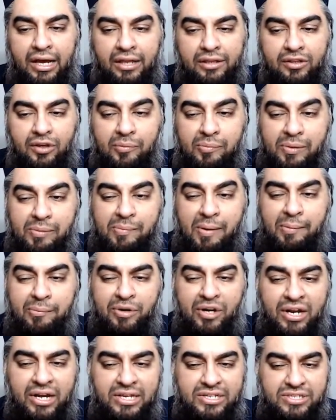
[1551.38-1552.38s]
They'll be
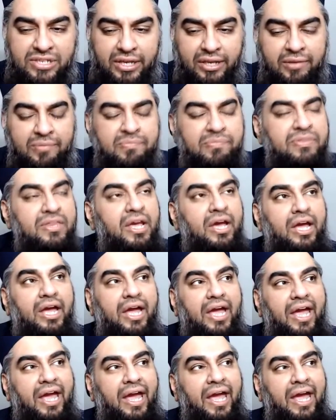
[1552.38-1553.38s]
memorizing.
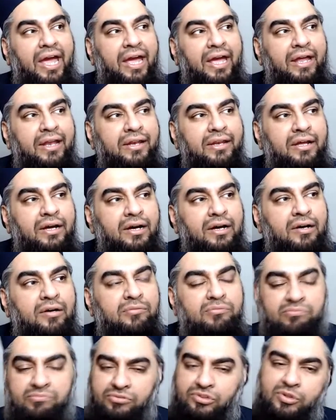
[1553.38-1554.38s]
And
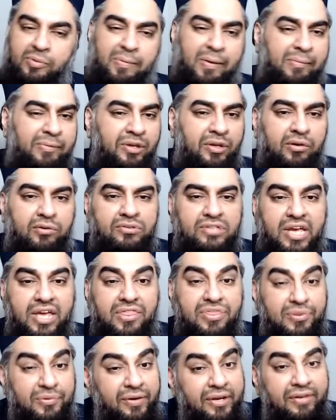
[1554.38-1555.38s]
so maybe it'll take
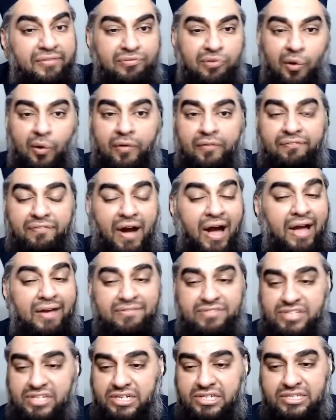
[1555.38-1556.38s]
3, 4, 5,
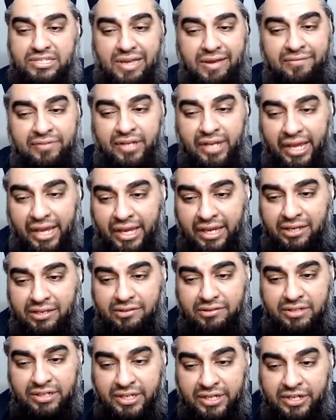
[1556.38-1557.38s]
6, 7, 8
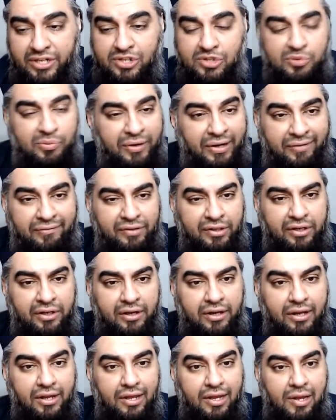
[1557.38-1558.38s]
years, whatever.
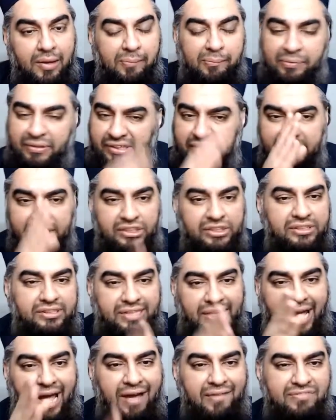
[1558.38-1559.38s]
But they
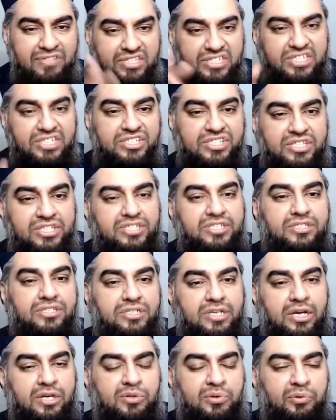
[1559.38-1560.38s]
have this consistent
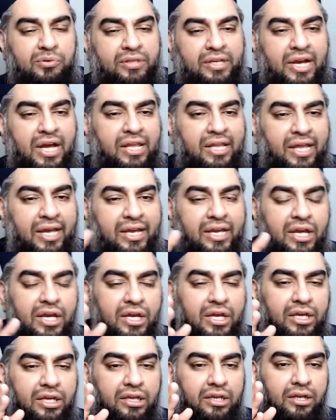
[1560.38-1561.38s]
schedule. They got like,
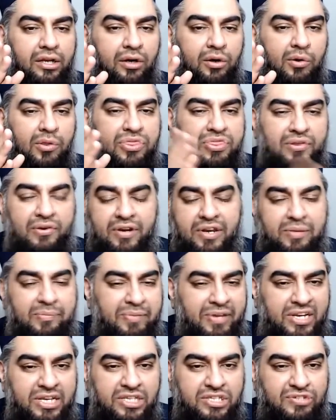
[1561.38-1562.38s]
you know, 30
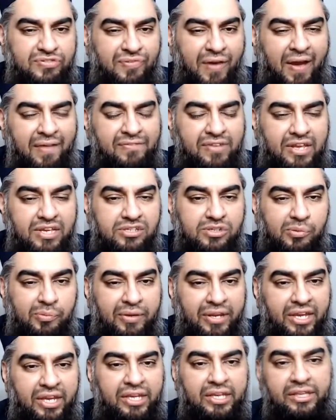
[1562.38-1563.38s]
minutes, 5 days a
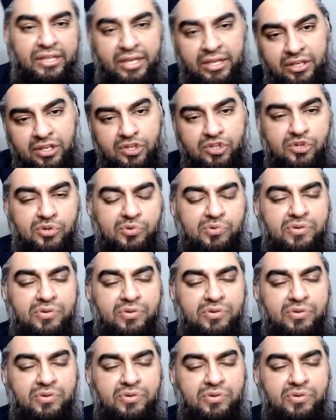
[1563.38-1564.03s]
week, and then the 2